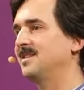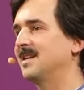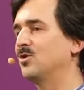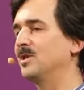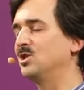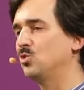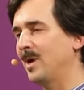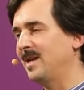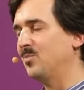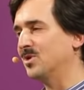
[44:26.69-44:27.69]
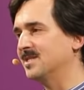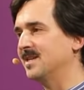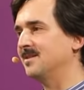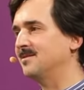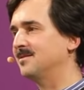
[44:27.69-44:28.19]
is that only
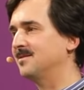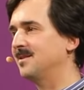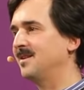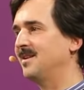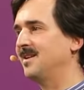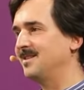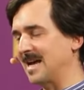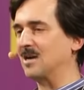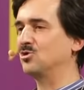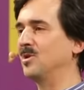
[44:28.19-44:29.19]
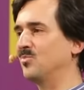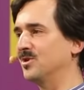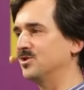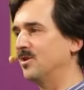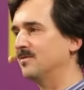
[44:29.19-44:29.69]
20% is actually
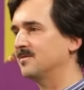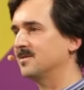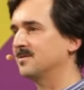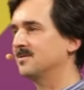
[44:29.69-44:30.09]
preserved.